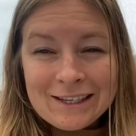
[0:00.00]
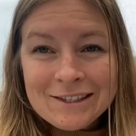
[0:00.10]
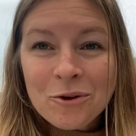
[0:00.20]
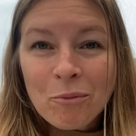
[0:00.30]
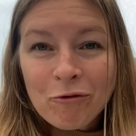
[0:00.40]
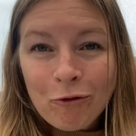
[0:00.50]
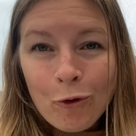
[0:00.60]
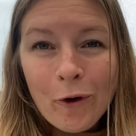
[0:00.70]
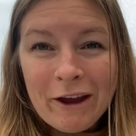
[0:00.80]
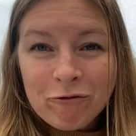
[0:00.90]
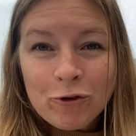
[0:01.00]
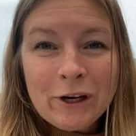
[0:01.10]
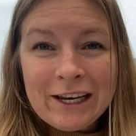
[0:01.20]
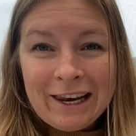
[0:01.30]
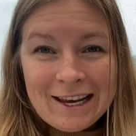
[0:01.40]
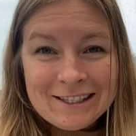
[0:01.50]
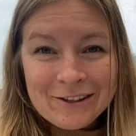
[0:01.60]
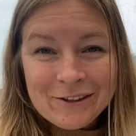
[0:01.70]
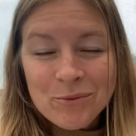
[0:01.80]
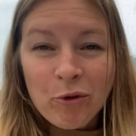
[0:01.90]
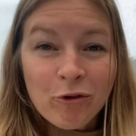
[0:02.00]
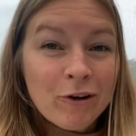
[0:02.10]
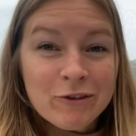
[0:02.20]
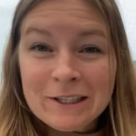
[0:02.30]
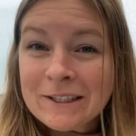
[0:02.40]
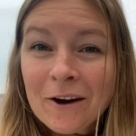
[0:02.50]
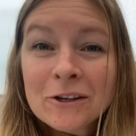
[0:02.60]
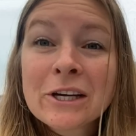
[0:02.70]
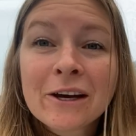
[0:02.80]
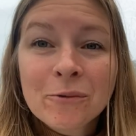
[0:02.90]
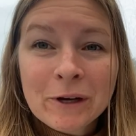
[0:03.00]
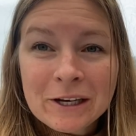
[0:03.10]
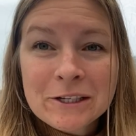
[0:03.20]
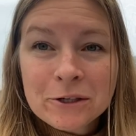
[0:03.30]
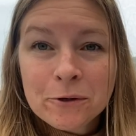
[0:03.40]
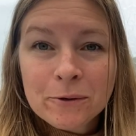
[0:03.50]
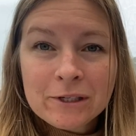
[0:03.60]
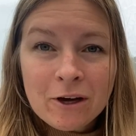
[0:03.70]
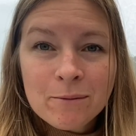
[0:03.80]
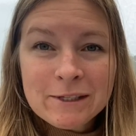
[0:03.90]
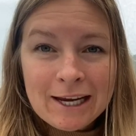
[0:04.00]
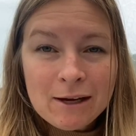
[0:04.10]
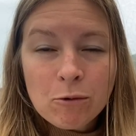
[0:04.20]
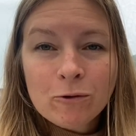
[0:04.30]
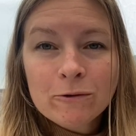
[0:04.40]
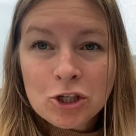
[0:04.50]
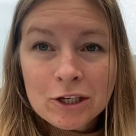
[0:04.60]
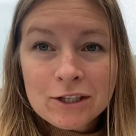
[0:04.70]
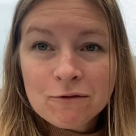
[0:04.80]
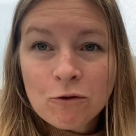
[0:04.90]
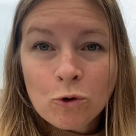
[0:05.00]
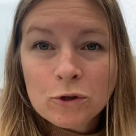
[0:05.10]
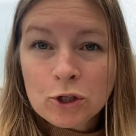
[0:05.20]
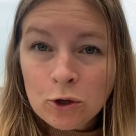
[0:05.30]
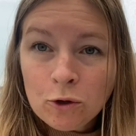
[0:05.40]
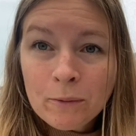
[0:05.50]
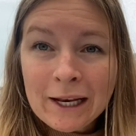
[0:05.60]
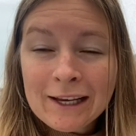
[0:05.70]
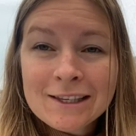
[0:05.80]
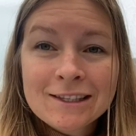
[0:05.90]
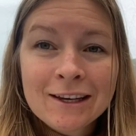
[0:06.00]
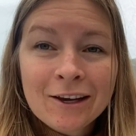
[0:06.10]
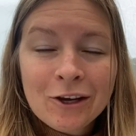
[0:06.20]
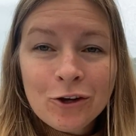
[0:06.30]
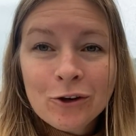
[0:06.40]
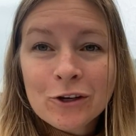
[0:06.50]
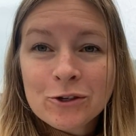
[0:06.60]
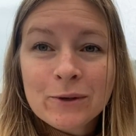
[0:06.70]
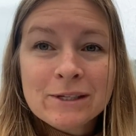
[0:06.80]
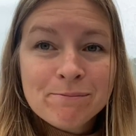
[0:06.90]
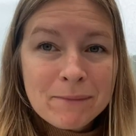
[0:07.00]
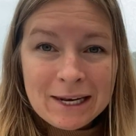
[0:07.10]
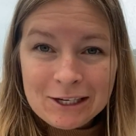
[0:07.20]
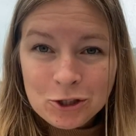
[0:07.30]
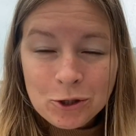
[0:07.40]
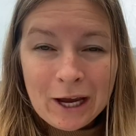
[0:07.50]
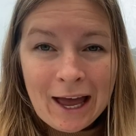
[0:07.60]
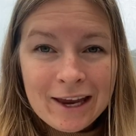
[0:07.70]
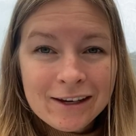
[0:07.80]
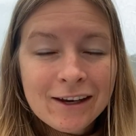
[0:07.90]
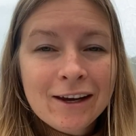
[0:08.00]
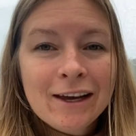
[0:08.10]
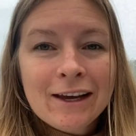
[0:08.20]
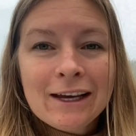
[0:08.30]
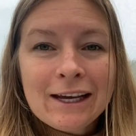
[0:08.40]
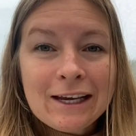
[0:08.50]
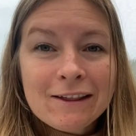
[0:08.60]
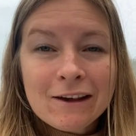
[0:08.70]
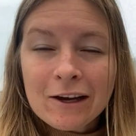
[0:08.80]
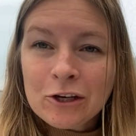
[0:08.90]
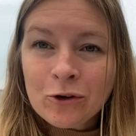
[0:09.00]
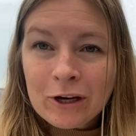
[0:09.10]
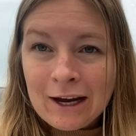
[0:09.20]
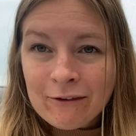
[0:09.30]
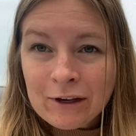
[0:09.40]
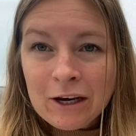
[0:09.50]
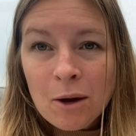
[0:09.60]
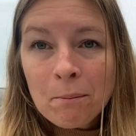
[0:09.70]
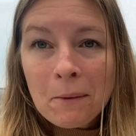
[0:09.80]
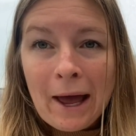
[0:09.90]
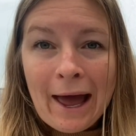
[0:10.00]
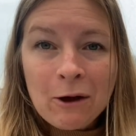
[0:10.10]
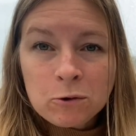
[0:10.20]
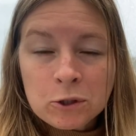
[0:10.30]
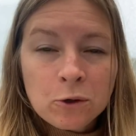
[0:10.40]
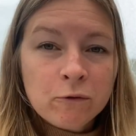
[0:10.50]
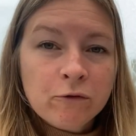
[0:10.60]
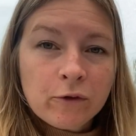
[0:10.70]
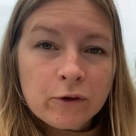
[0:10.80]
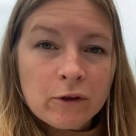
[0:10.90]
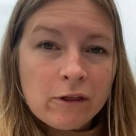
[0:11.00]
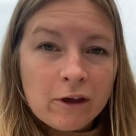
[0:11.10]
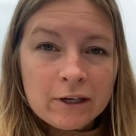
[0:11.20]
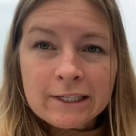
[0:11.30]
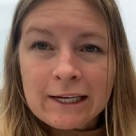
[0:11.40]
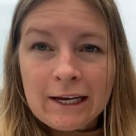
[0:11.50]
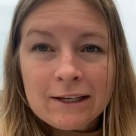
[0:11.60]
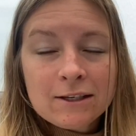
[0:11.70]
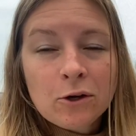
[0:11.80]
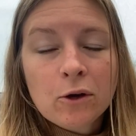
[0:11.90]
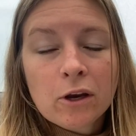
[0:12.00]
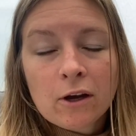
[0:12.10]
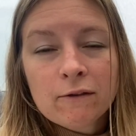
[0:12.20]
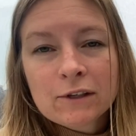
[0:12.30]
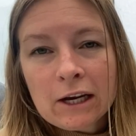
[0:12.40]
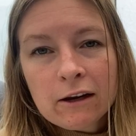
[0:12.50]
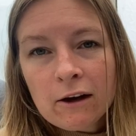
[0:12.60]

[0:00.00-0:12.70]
so before every lesson, before every starter, we're going to do times tables just for 2 minutes. You're going to do as many as you can. Either you're going to have a number out of 30, so you're going to have done